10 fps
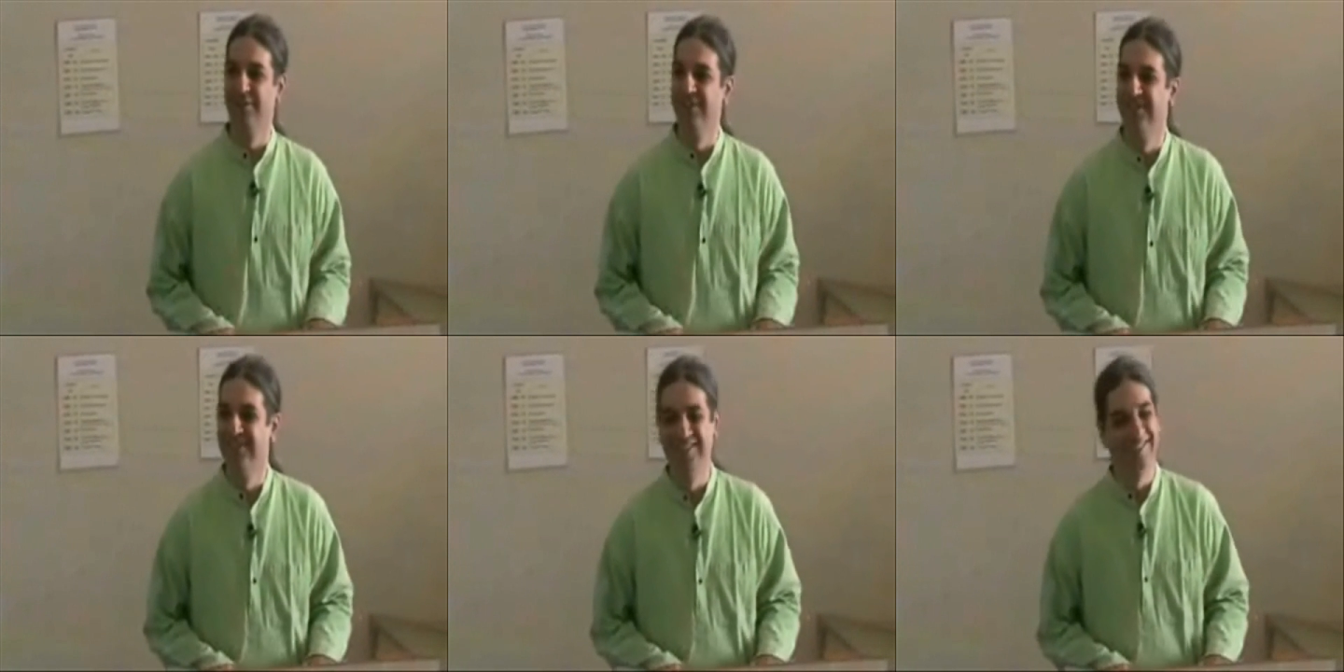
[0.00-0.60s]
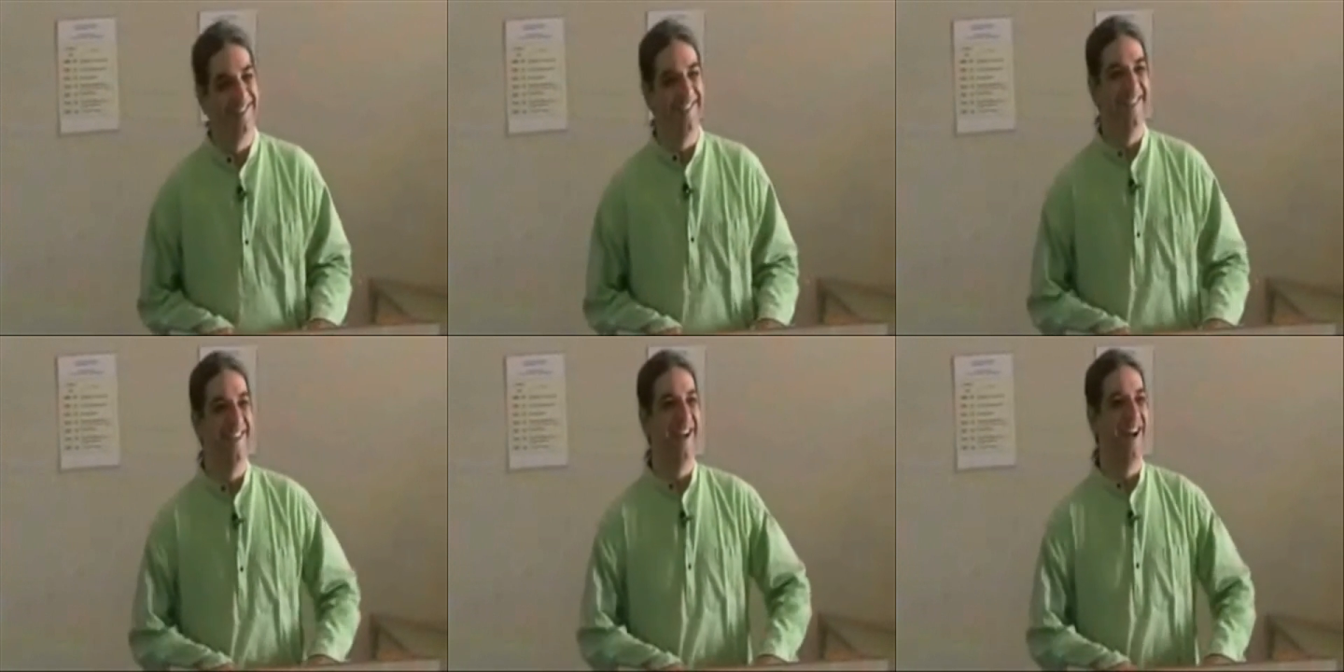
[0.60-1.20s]

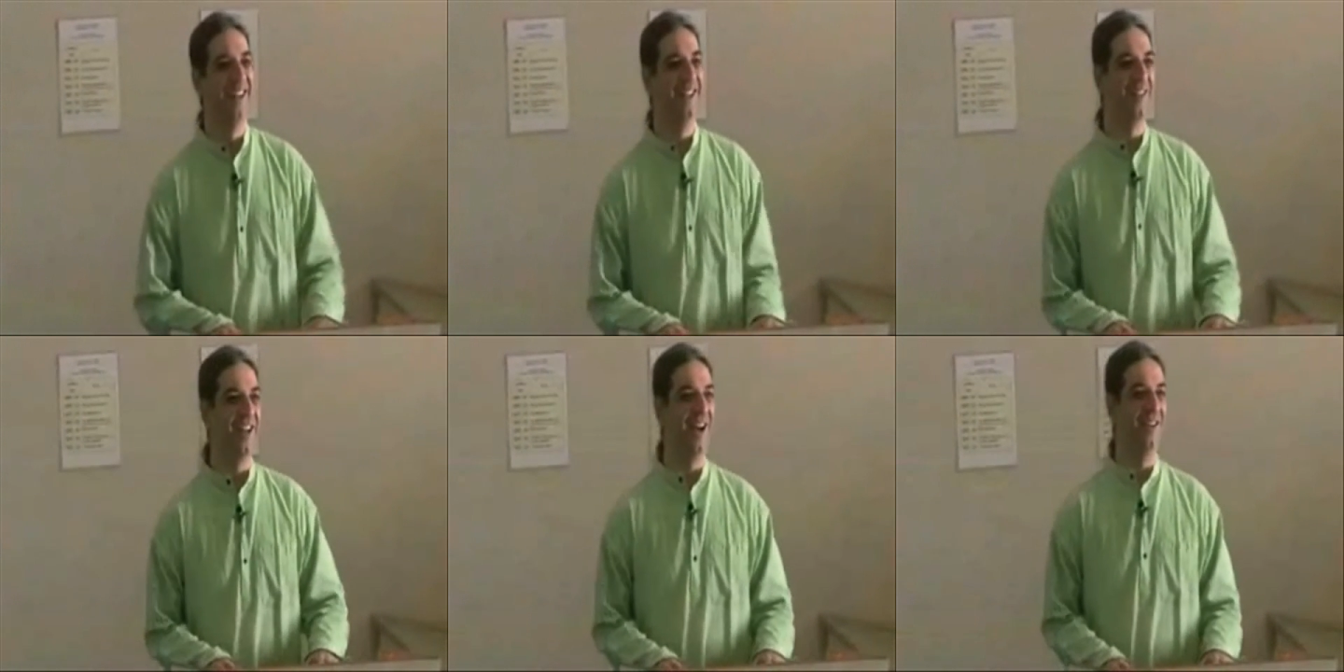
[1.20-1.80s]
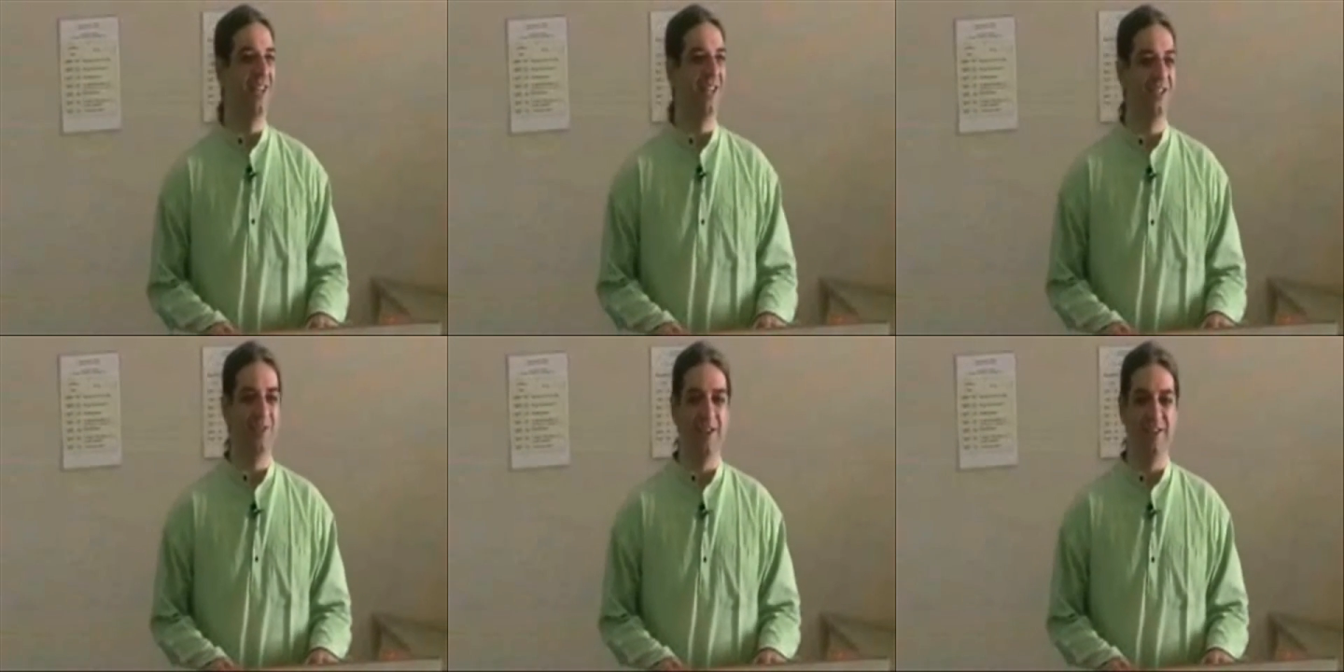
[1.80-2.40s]
The Varaha avatar
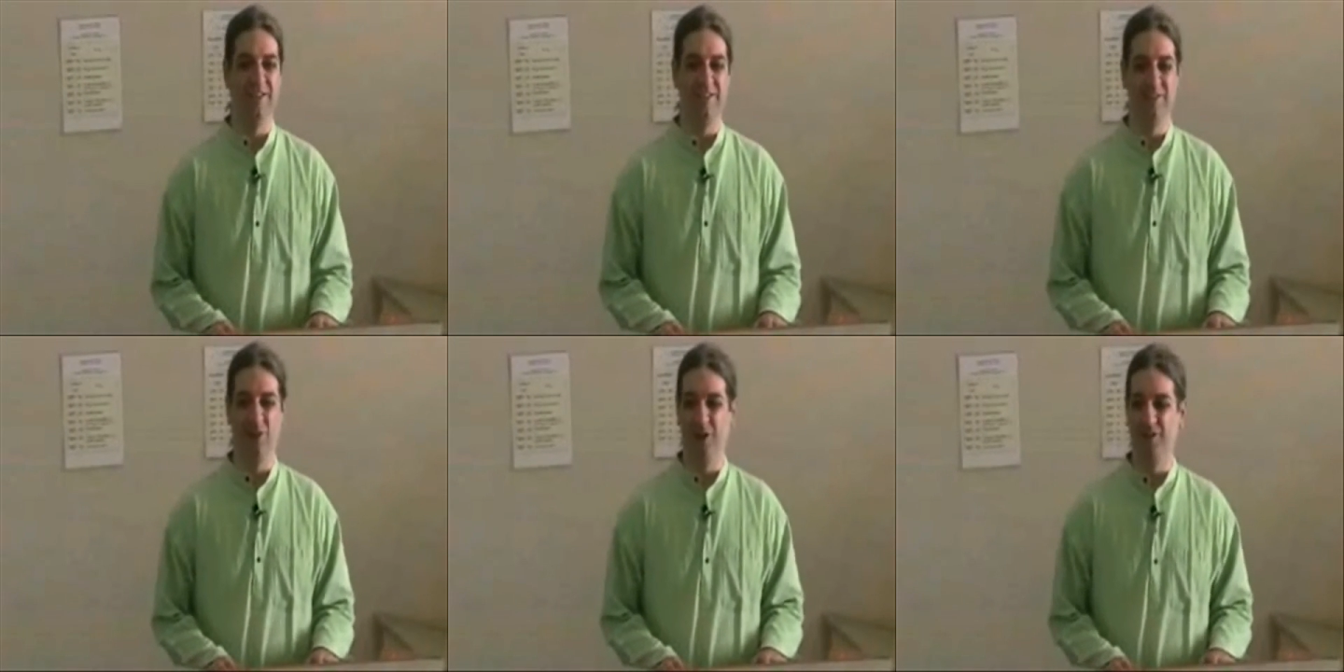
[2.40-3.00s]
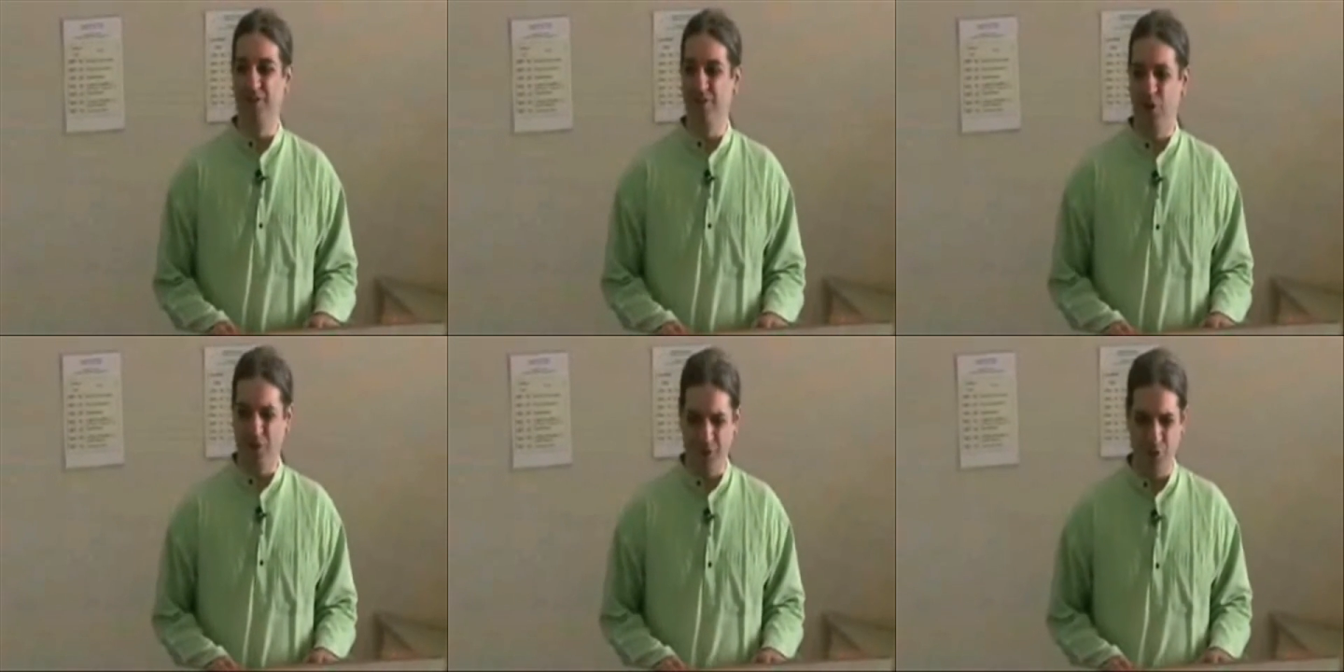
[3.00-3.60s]
is when
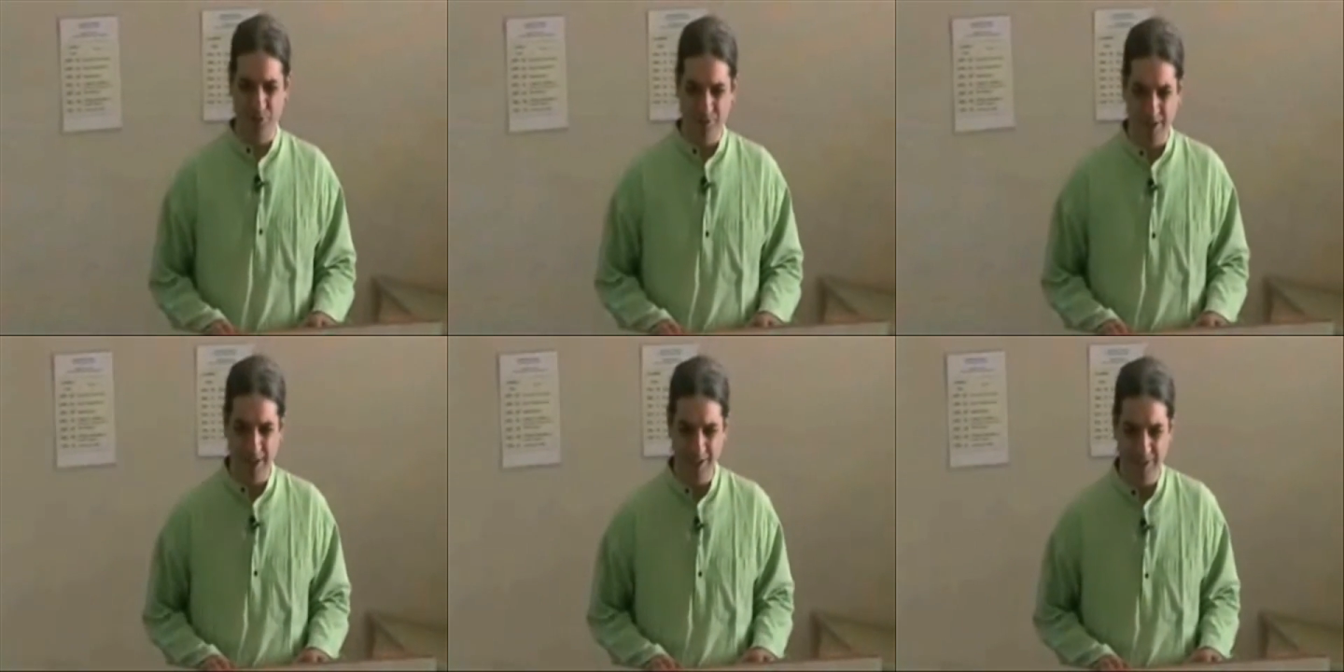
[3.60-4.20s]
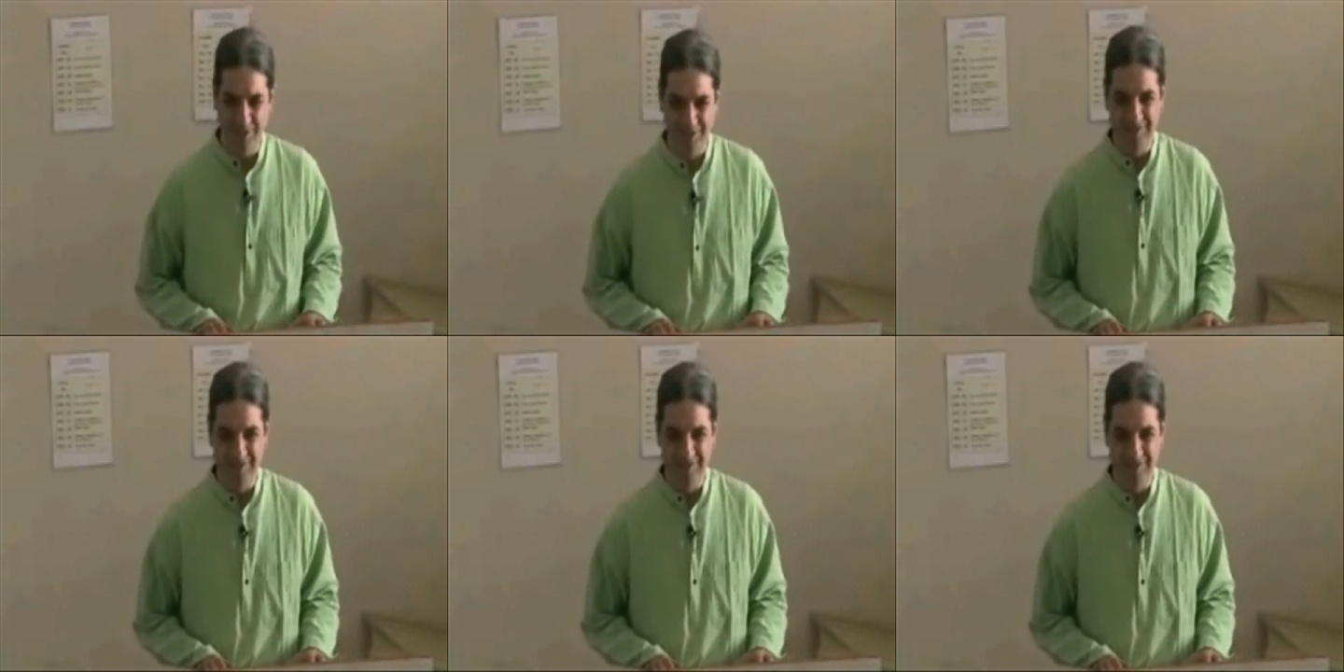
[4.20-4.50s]
Lord Vishnu, right?